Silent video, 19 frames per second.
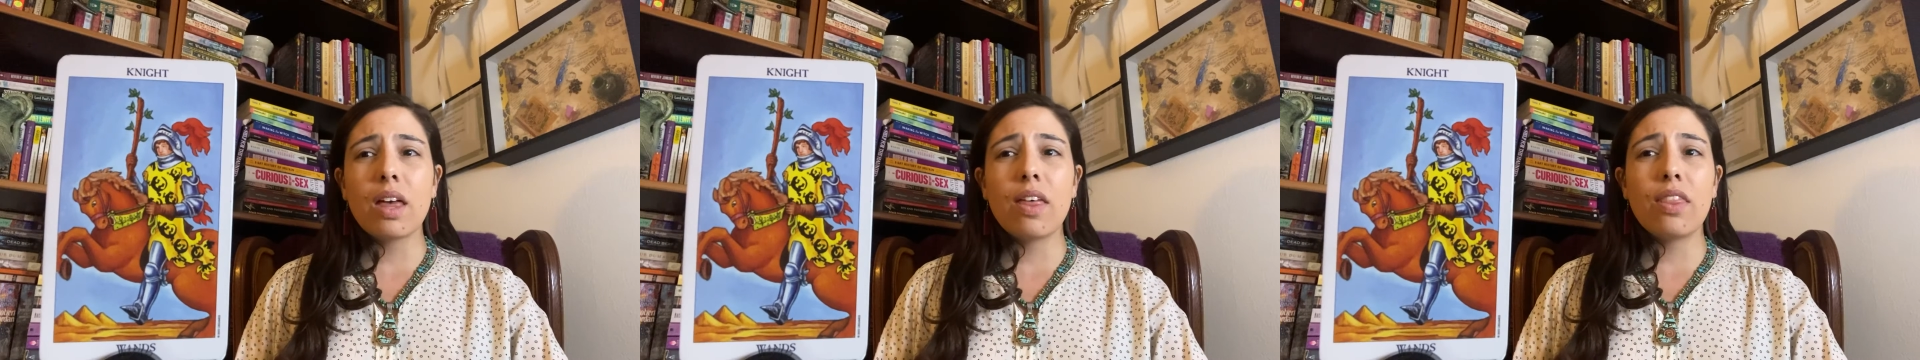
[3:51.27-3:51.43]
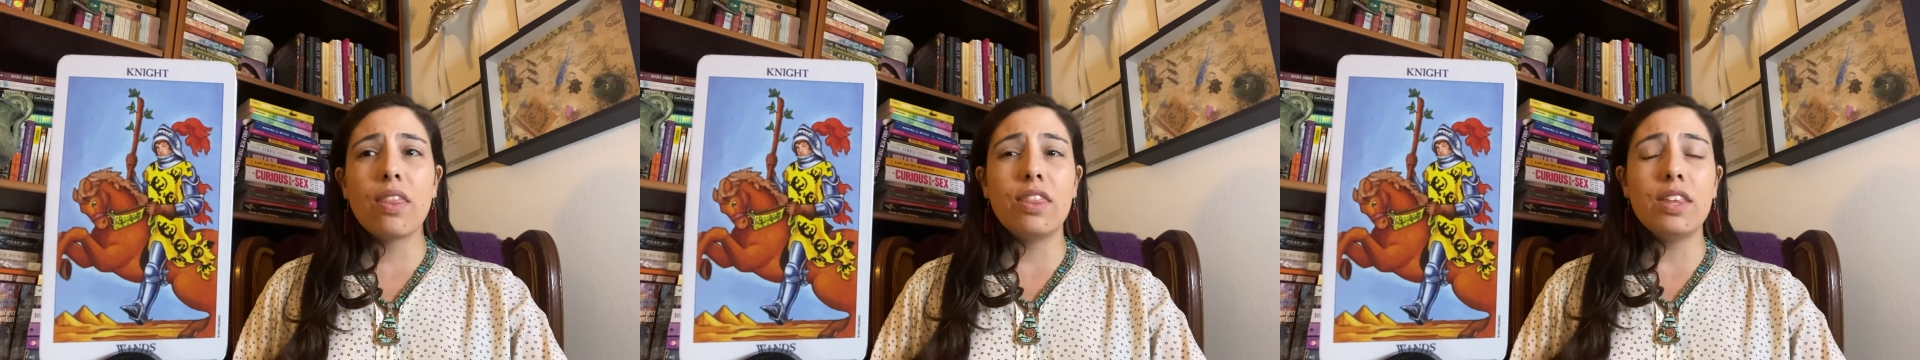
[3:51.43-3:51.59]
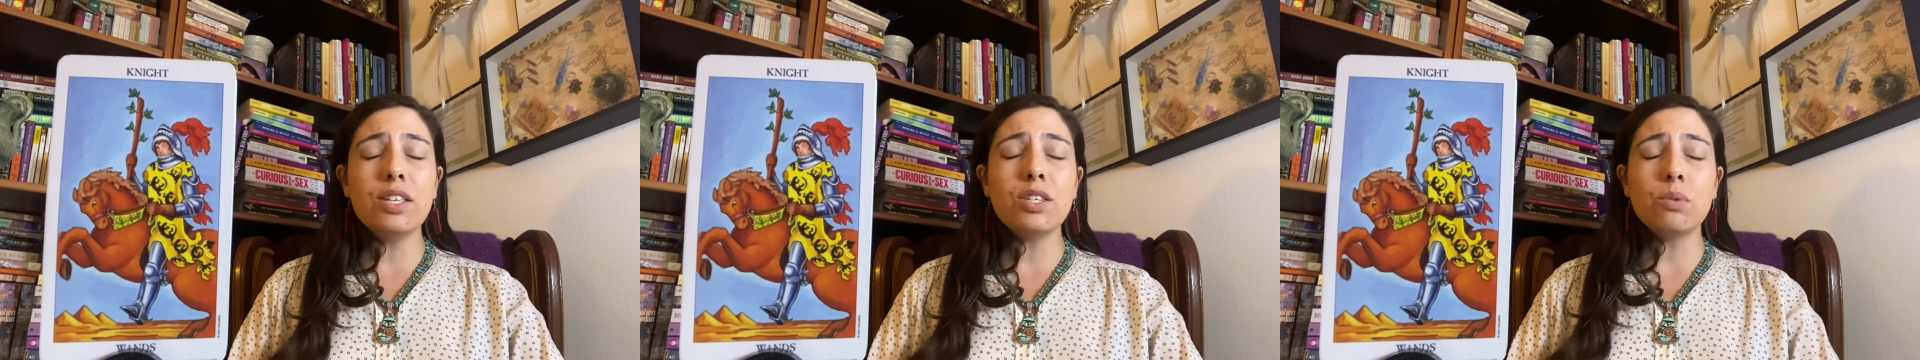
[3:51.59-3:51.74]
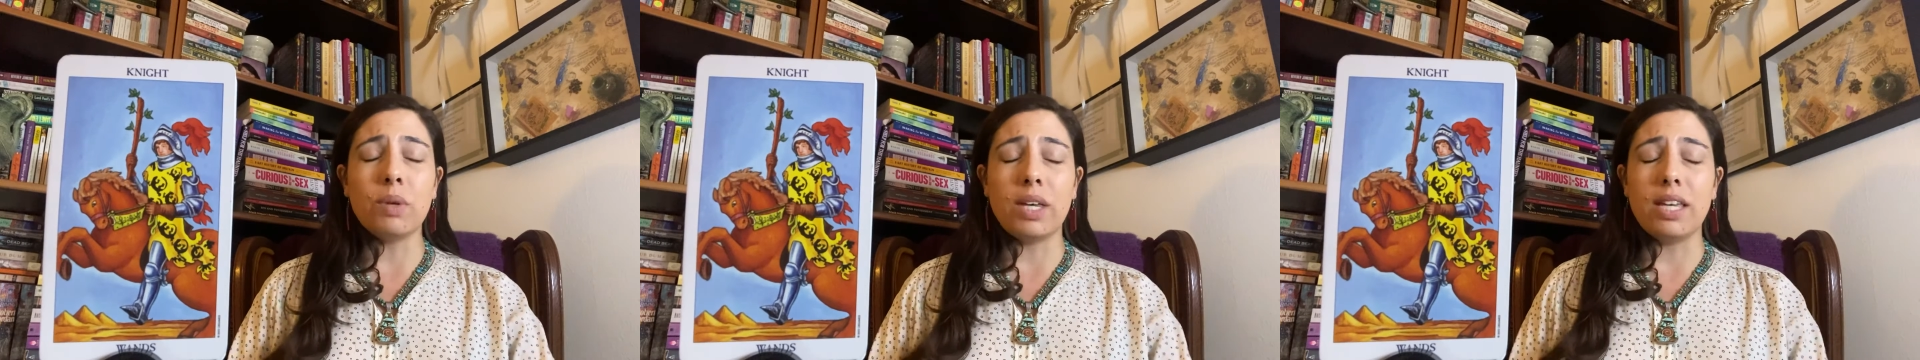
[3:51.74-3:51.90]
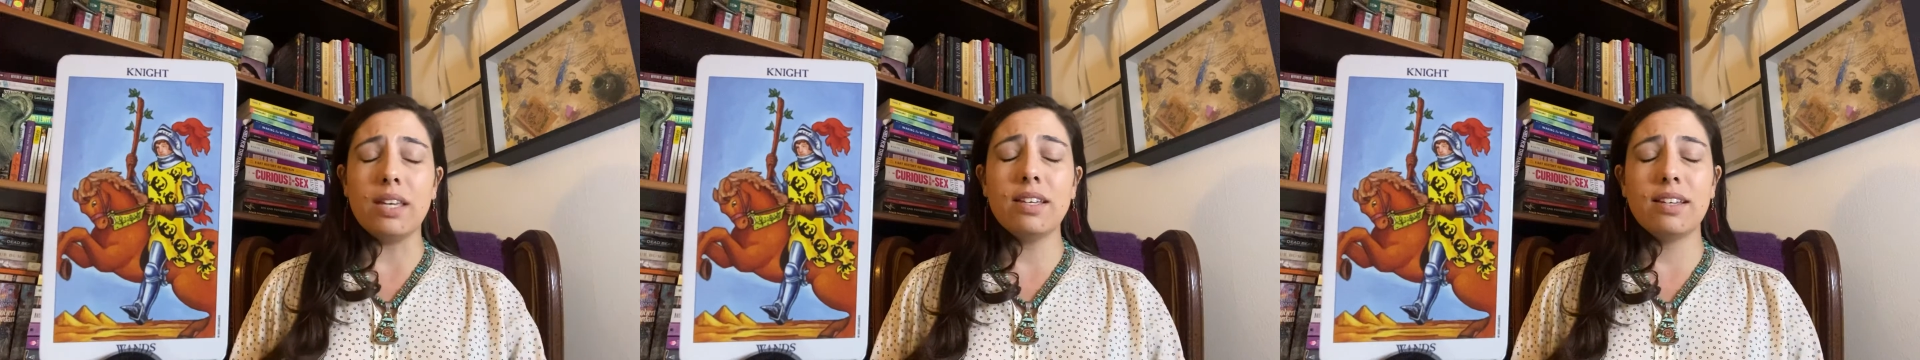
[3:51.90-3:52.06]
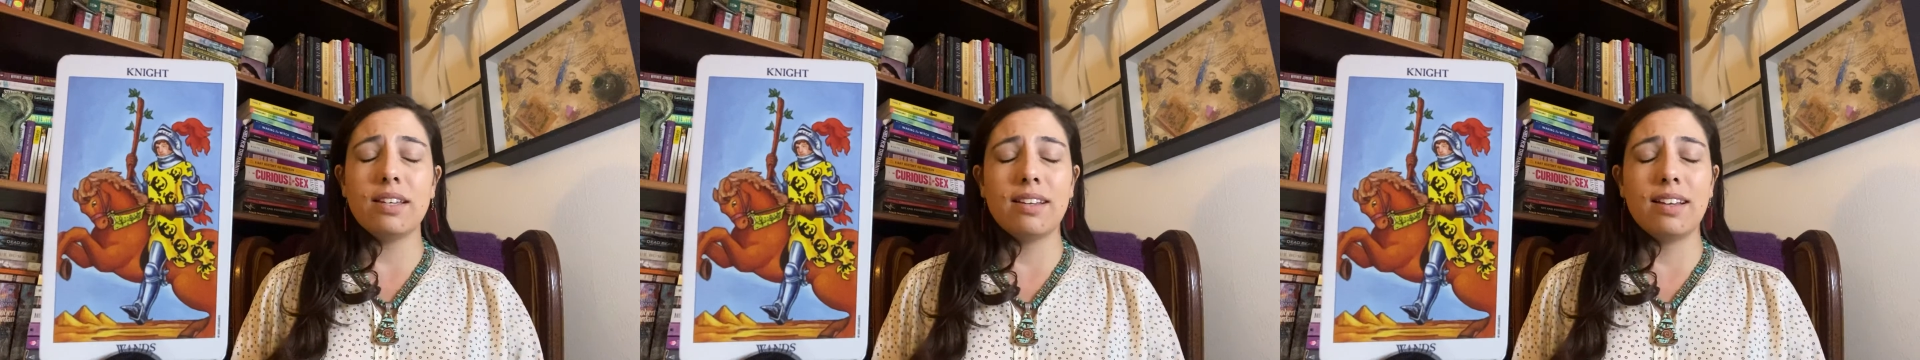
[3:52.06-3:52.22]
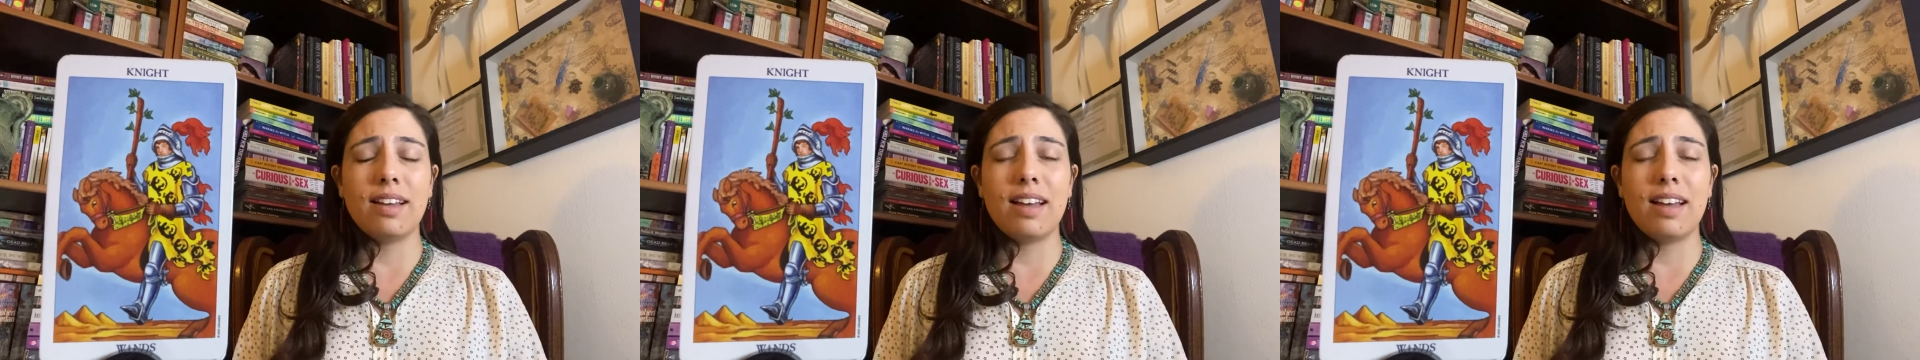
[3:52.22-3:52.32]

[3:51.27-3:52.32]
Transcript: this week,